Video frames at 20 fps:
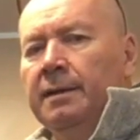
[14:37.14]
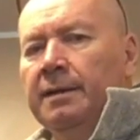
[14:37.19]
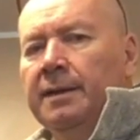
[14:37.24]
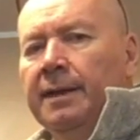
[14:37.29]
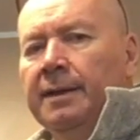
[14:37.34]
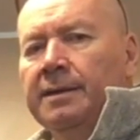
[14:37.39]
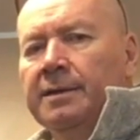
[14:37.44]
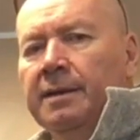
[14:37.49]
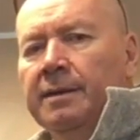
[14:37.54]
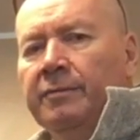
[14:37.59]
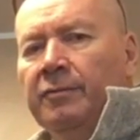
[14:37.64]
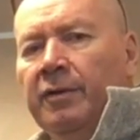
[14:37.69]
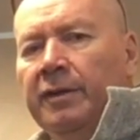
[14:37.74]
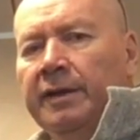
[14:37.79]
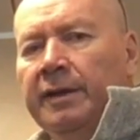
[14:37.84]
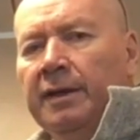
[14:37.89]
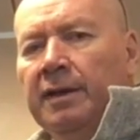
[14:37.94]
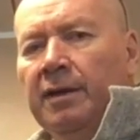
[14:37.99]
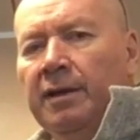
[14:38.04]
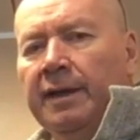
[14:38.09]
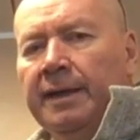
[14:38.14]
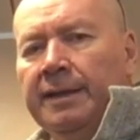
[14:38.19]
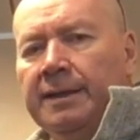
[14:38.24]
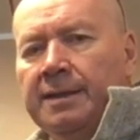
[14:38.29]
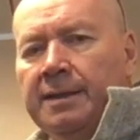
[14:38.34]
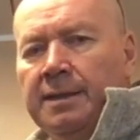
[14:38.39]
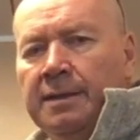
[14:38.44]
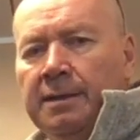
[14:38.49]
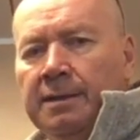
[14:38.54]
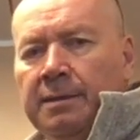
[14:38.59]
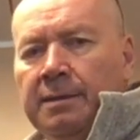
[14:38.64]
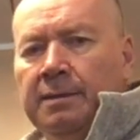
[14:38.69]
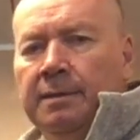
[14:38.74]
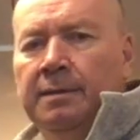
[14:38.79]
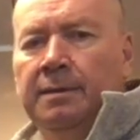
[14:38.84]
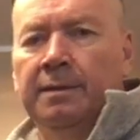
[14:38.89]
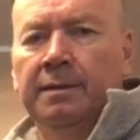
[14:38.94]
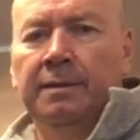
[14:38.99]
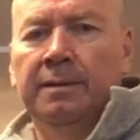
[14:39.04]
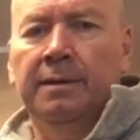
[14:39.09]
daytime running light
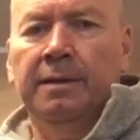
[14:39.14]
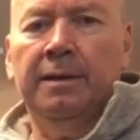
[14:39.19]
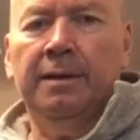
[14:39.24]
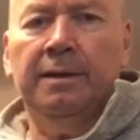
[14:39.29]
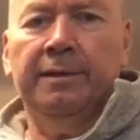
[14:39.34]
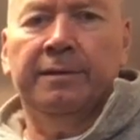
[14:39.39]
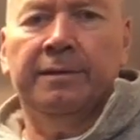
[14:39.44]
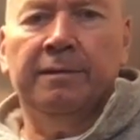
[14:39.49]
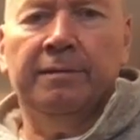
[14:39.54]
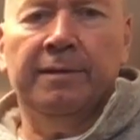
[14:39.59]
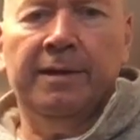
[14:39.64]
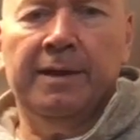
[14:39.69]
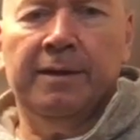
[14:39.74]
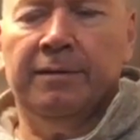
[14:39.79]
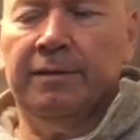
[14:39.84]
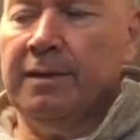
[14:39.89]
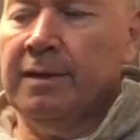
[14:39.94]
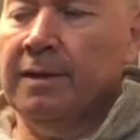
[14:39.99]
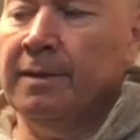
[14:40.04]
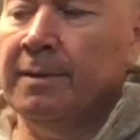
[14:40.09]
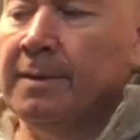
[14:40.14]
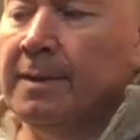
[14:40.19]
surround,